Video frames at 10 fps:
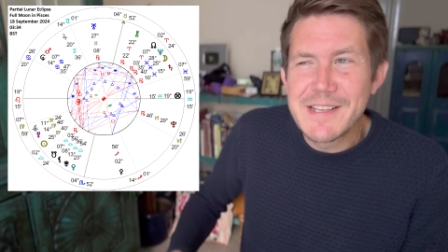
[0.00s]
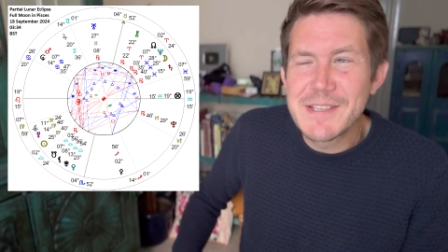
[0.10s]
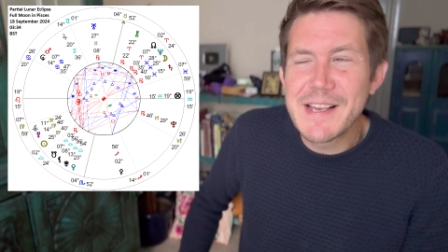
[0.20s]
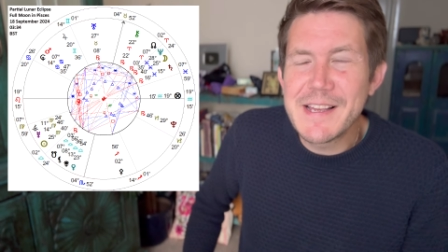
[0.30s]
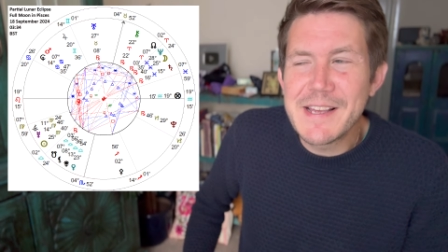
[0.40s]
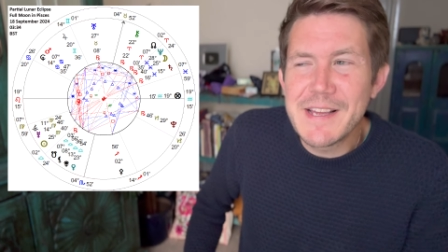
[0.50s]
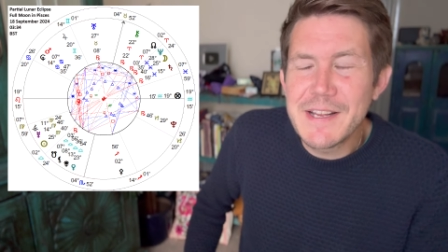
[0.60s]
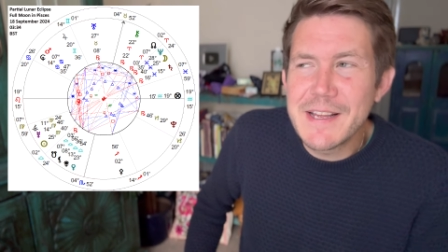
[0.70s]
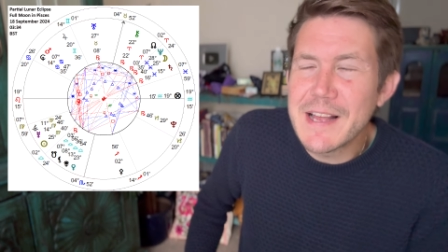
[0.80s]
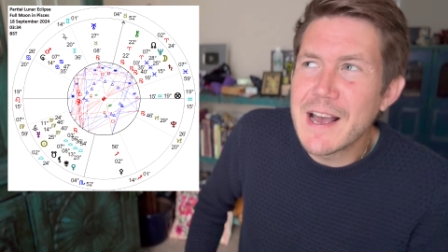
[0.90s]
It,
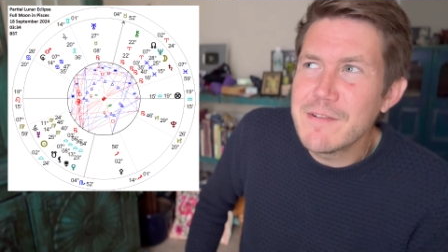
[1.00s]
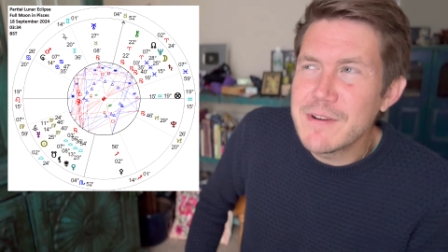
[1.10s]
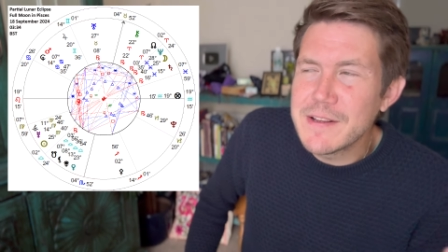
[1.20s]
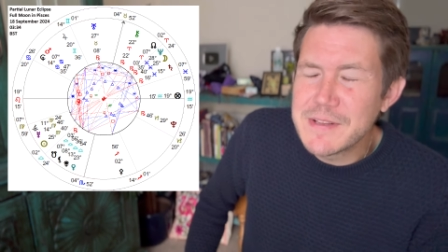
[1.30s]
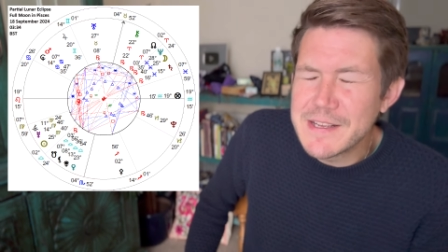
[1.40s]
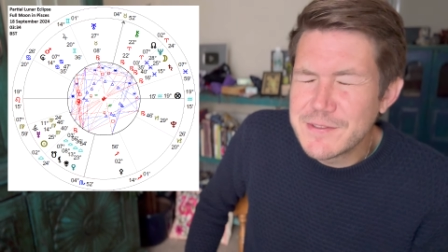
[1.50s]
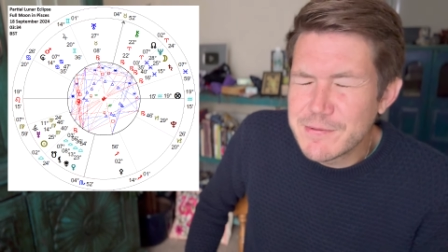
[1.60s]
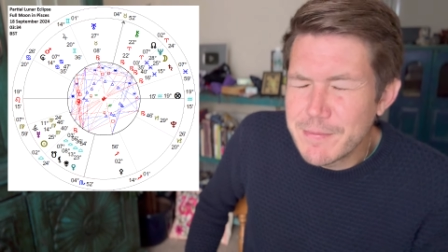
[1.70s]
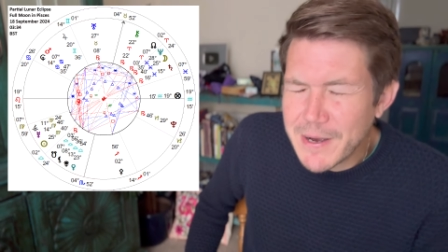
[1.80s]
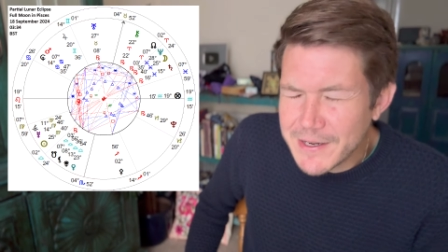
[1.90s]
it, I, it's
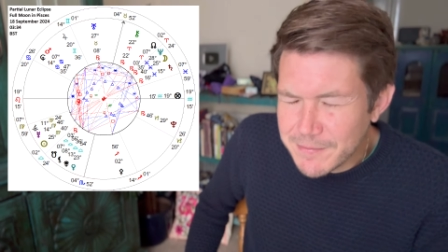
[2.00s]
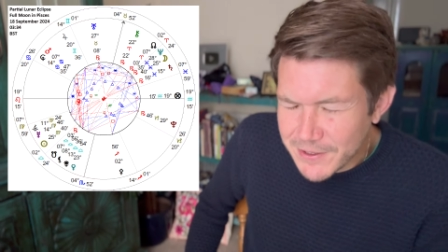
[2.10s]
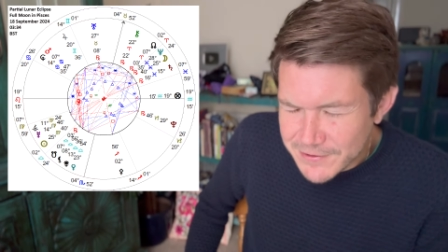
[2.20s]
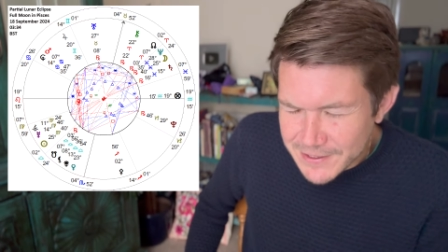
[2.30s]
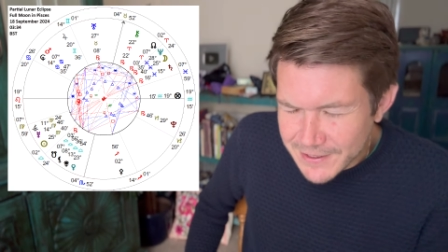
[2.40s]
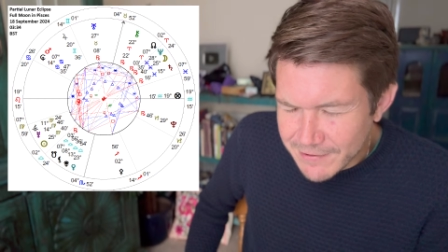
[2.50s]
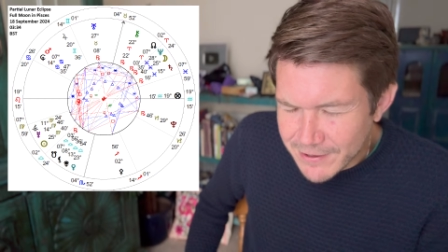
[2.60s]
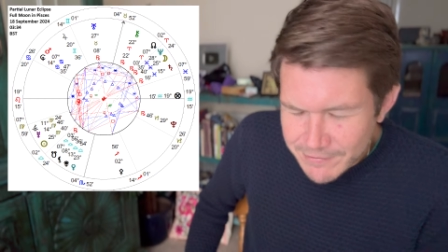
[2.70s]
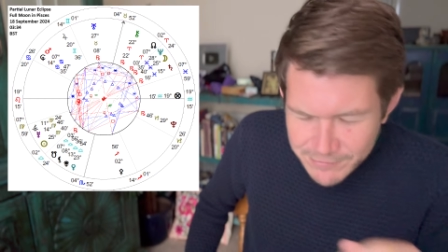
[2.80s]
reminding me of something I read